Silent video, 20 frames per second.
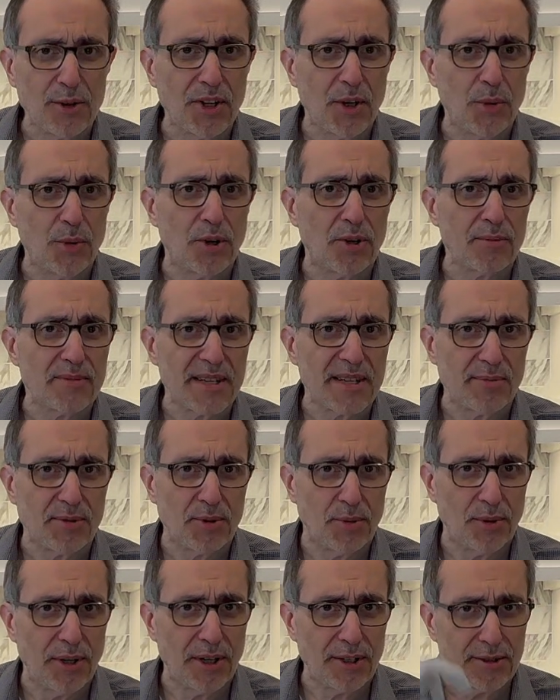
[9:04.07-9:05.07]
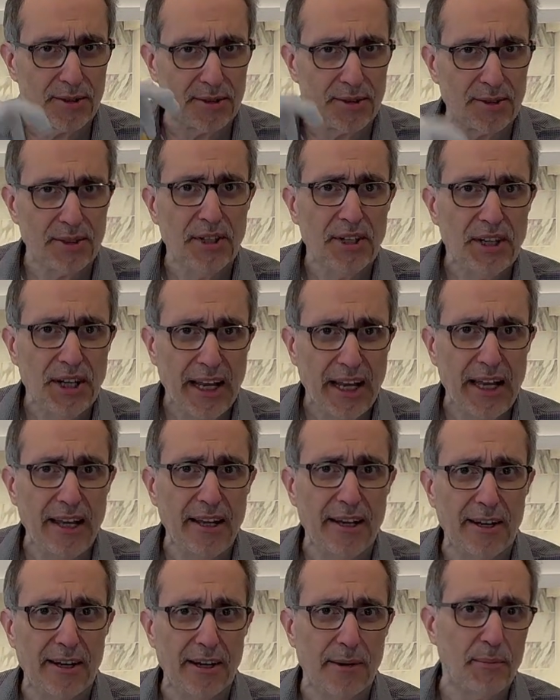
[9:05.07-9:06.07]
that warms up the water, heat
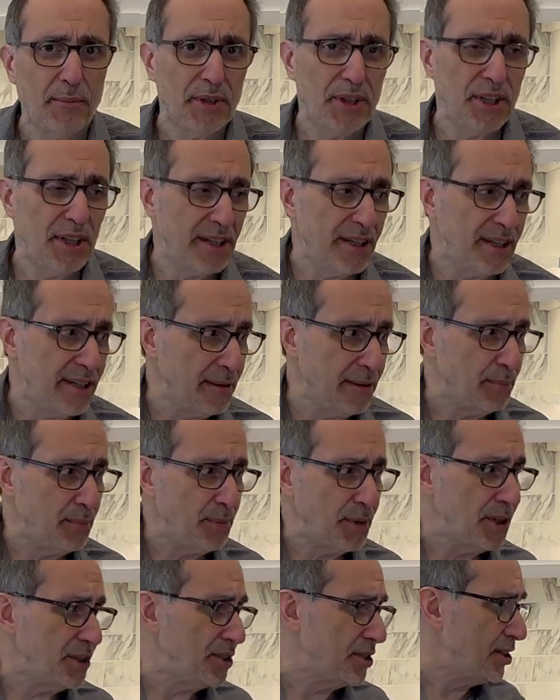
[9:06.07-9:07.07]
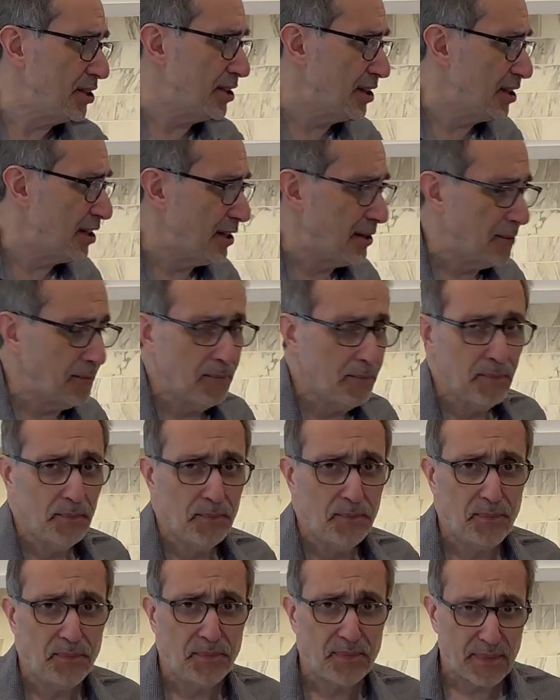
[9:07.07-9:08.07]
it up in there and then put it in the
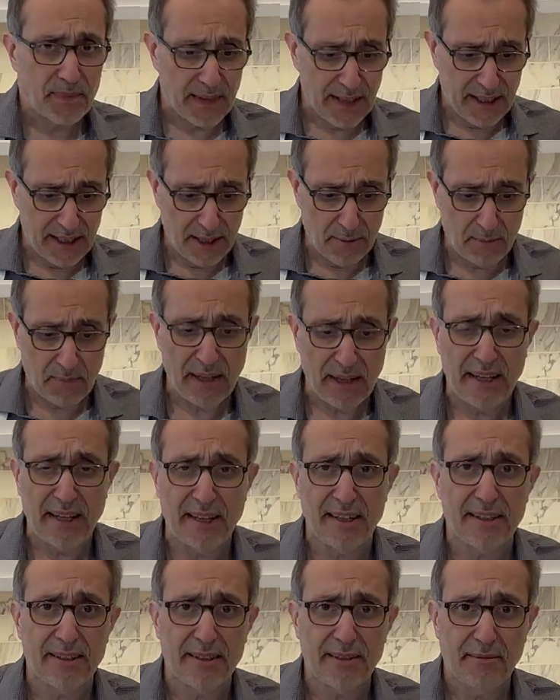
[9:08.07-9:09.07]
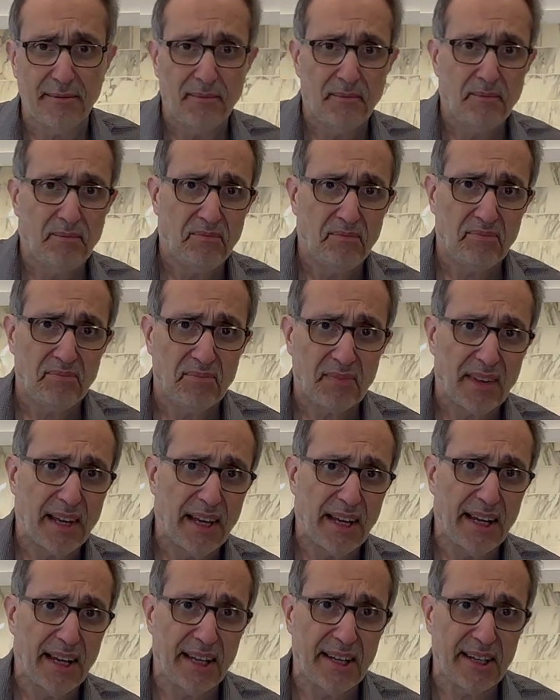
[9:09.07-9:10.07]
pan
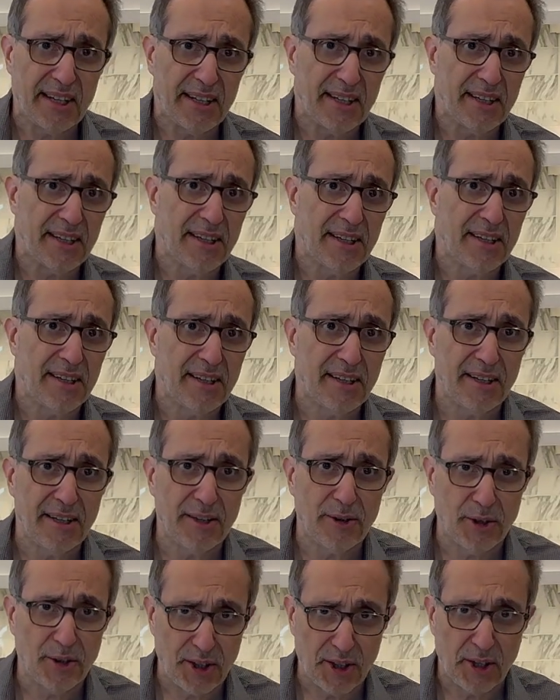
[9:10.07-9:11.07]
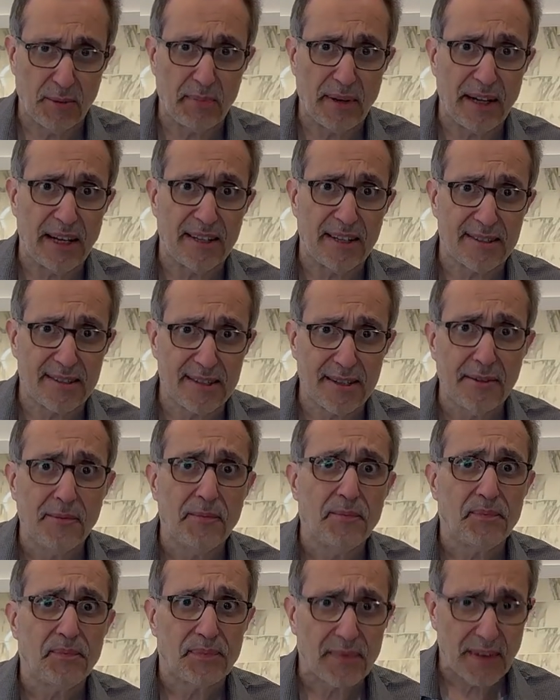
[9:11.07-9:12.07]
and or in a pot,
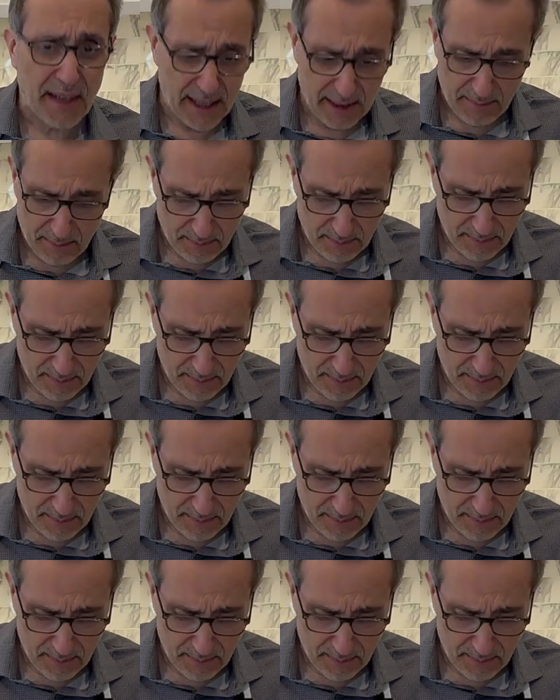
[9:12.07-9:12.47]
and